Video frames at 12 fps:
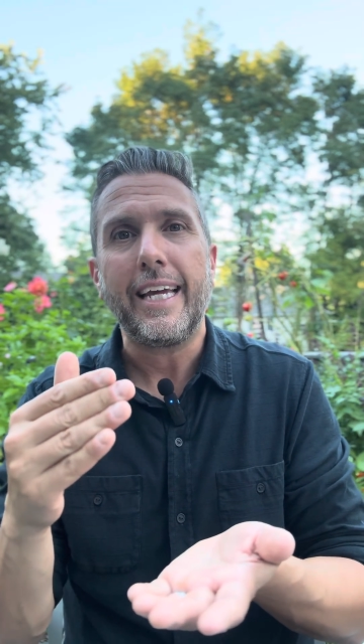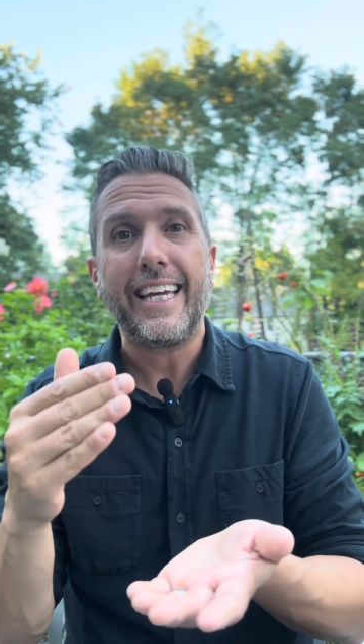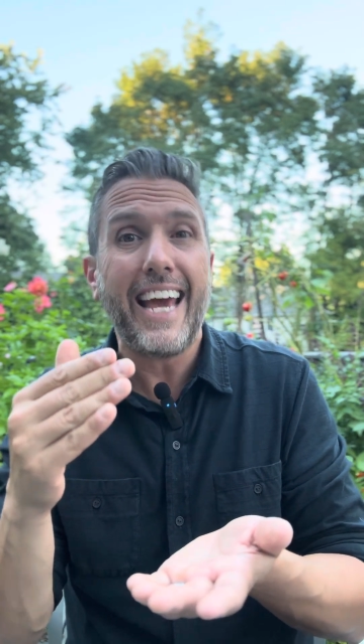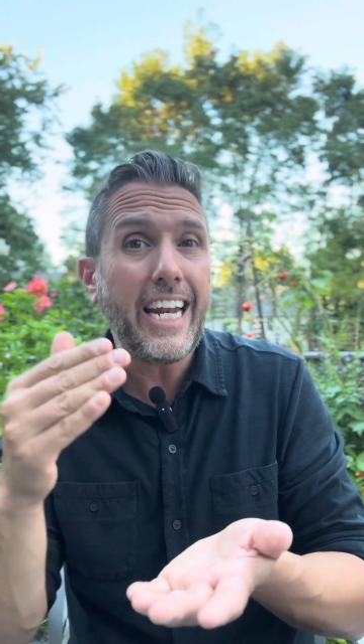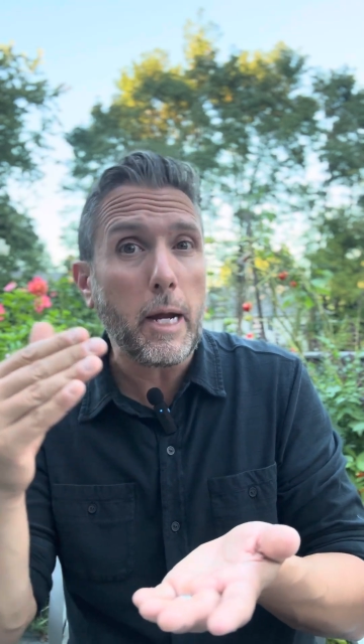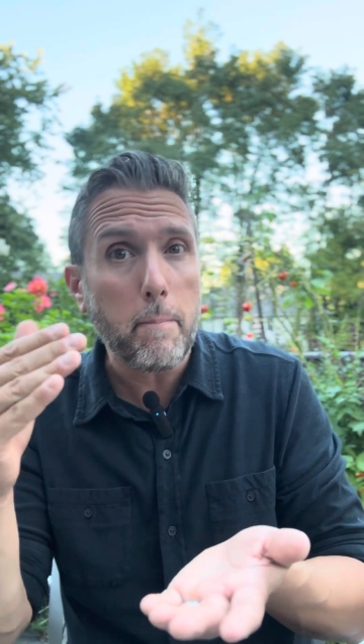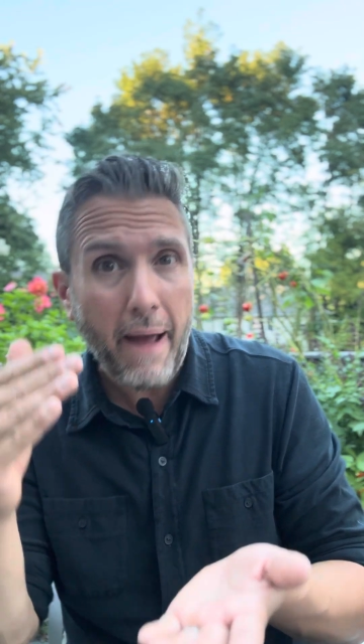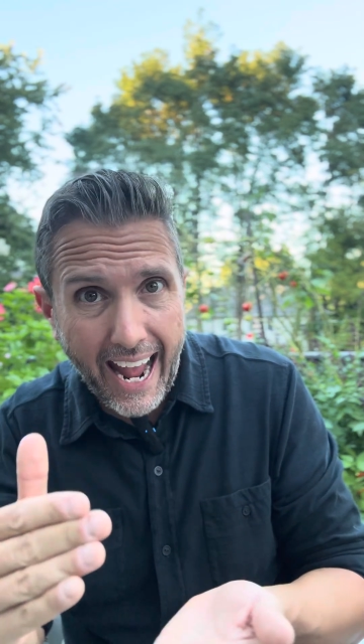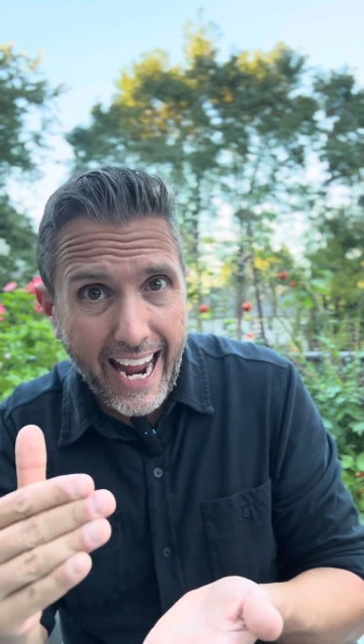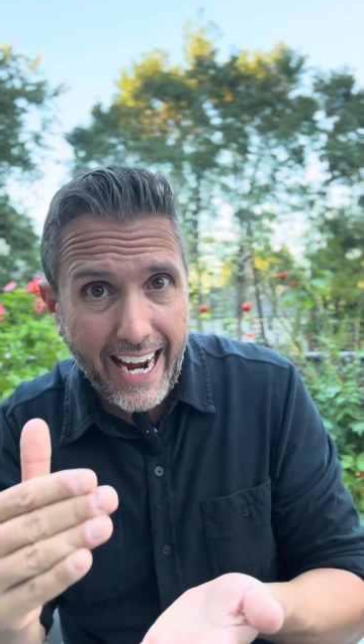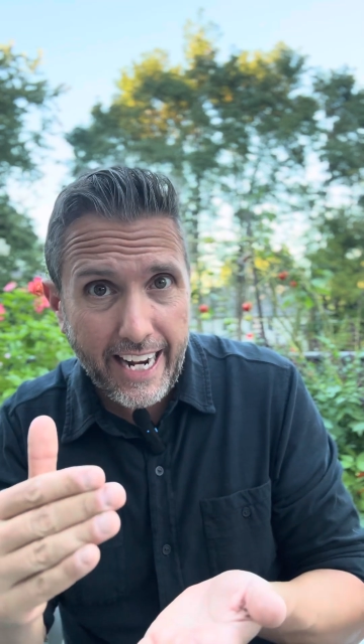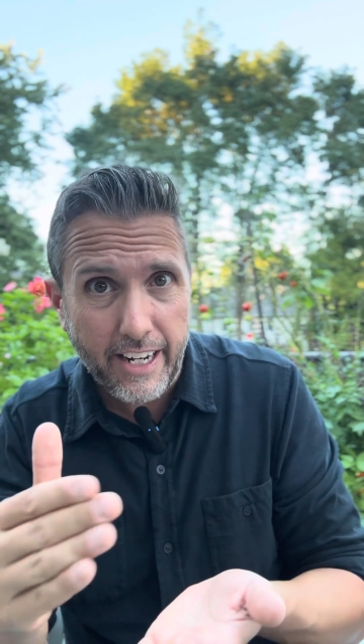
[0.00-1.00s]
getting
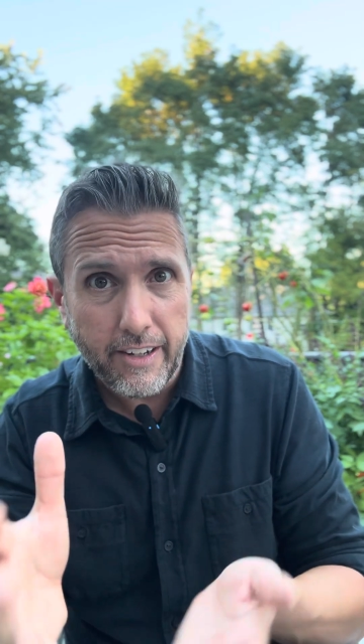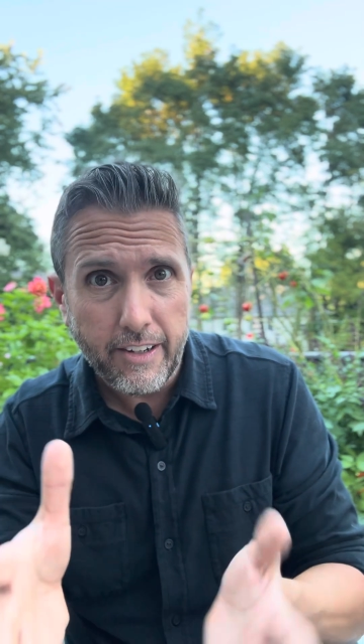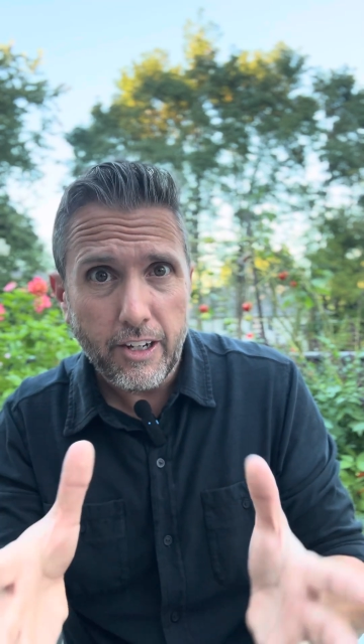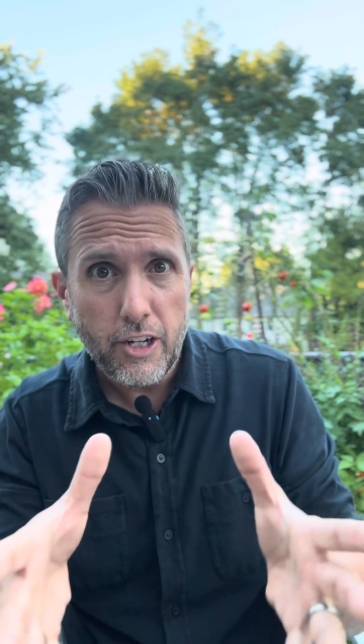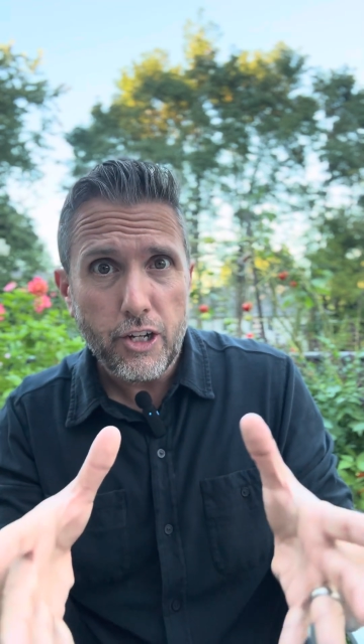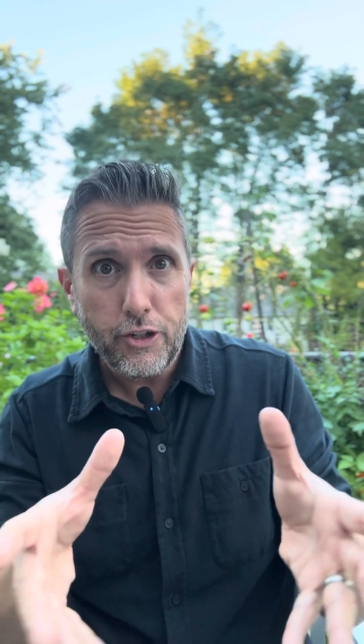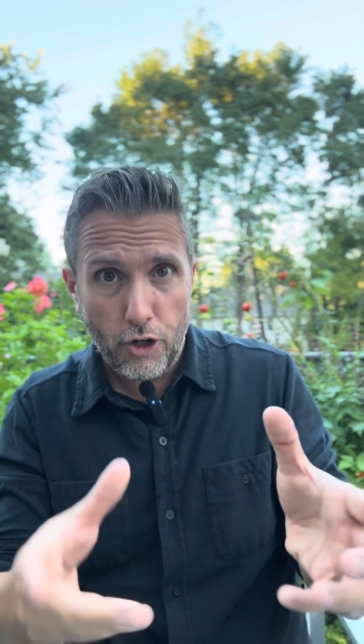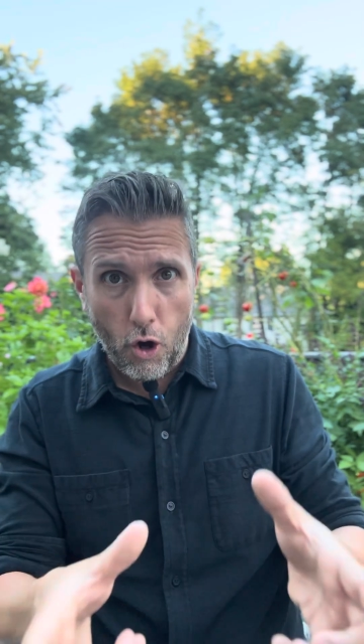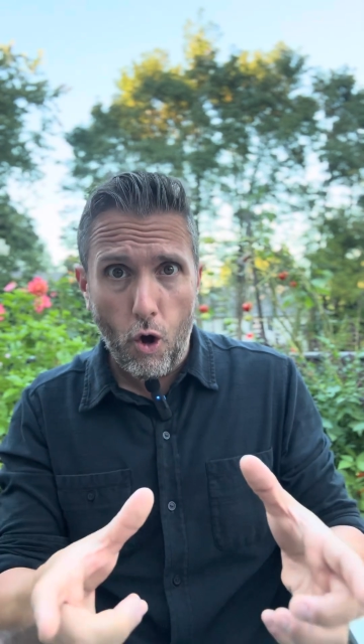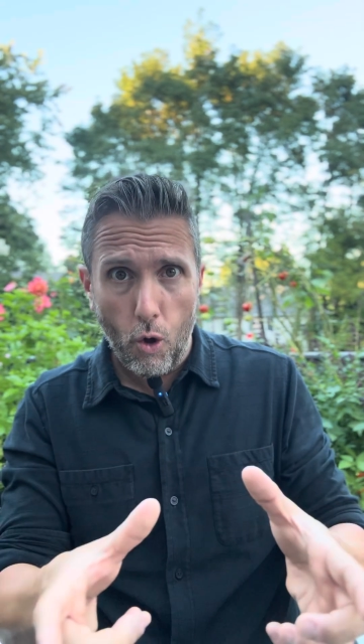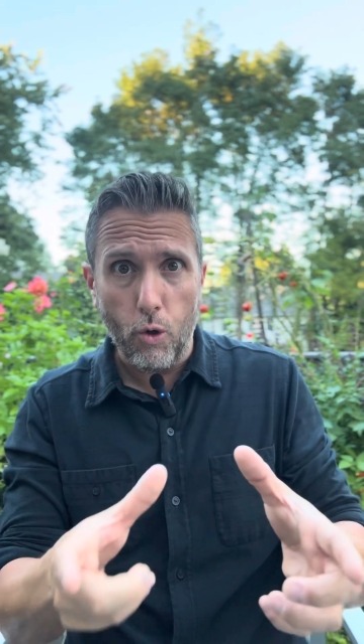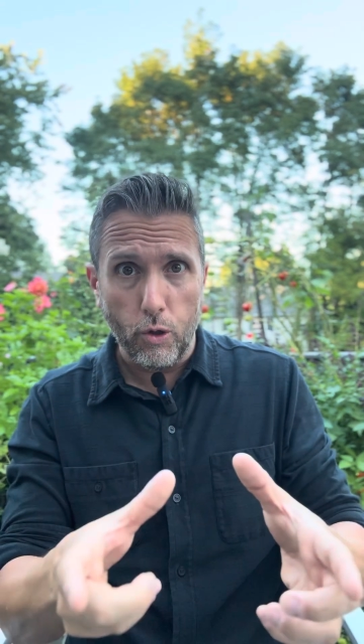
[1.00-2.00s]
paid to
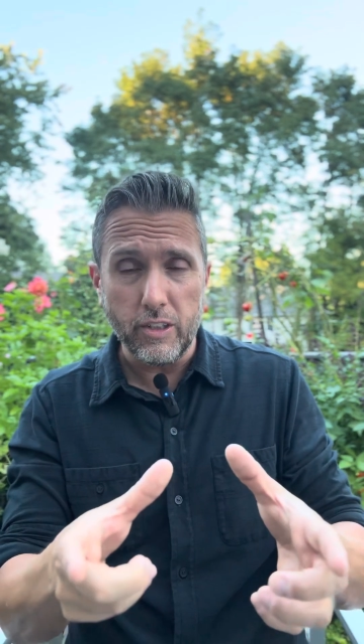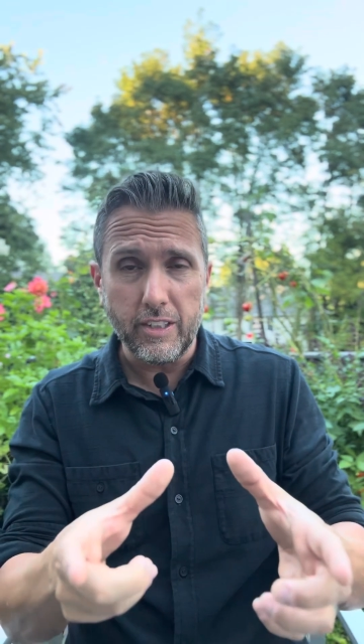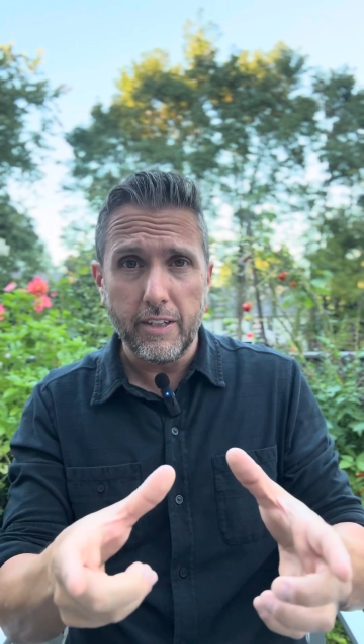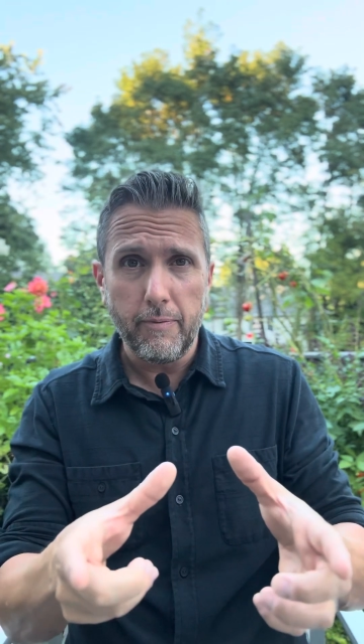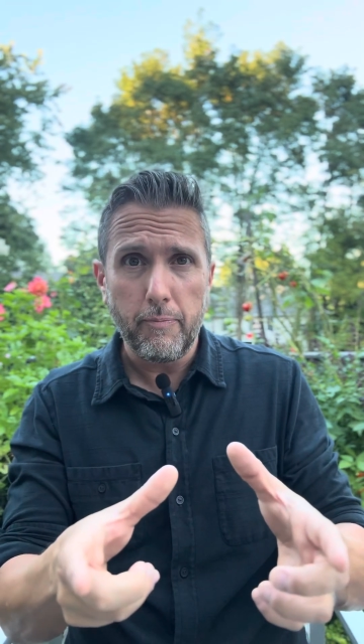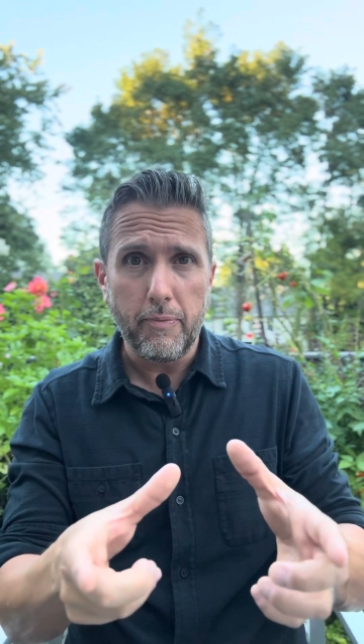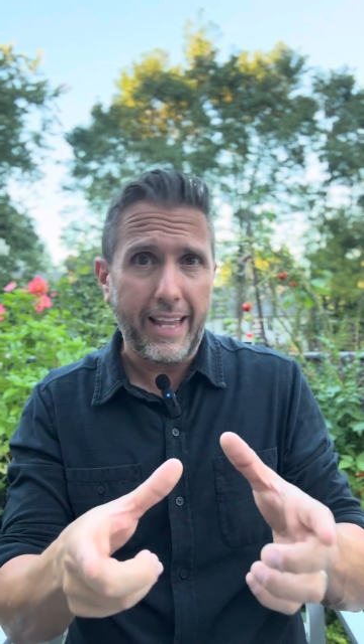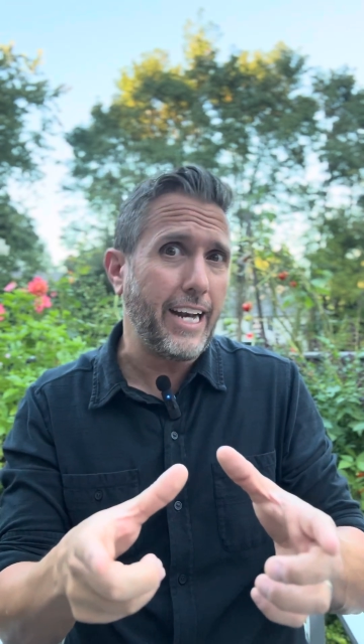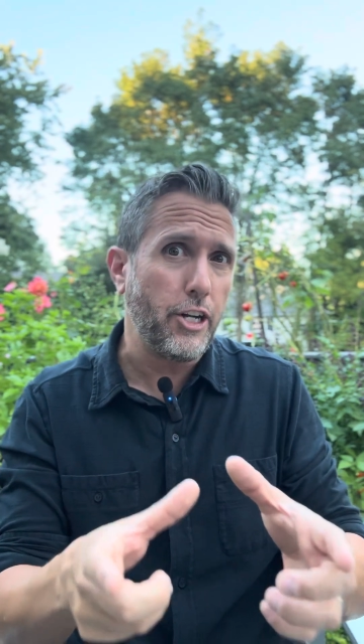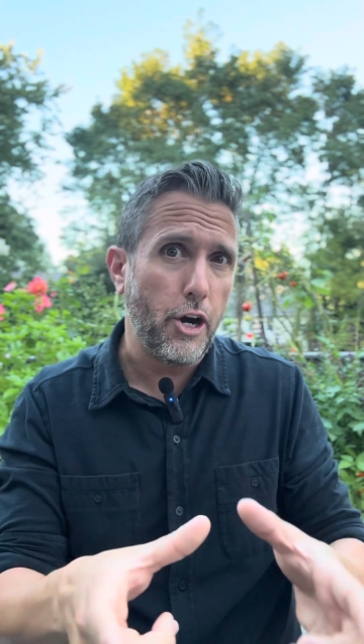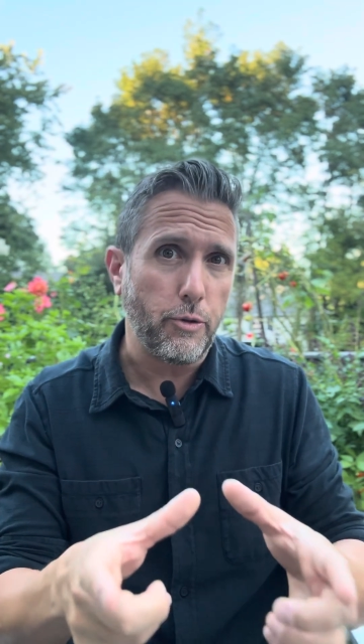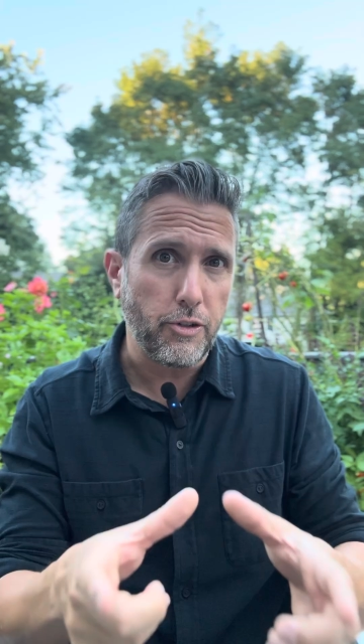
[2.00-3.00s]
hold that
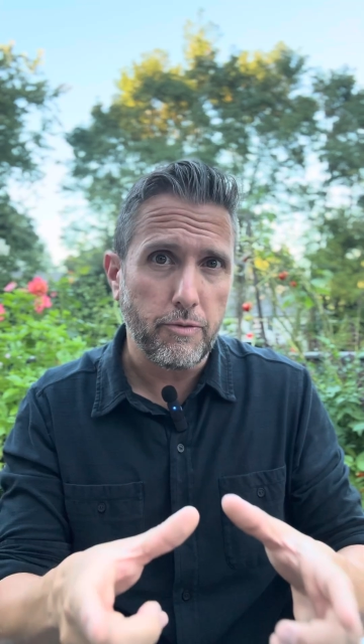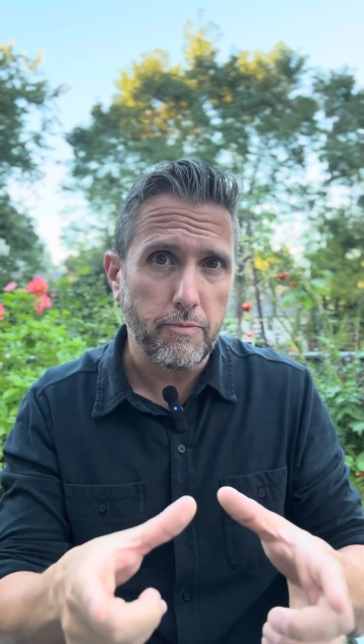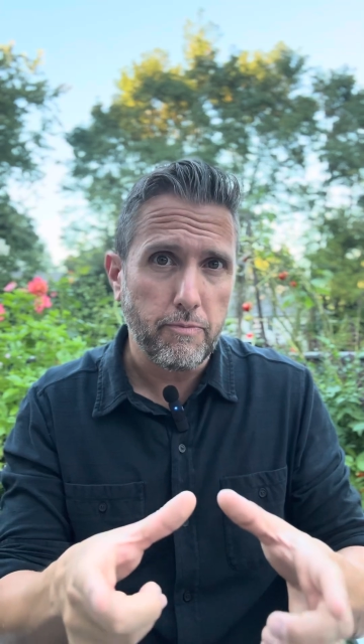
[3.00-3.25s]
note.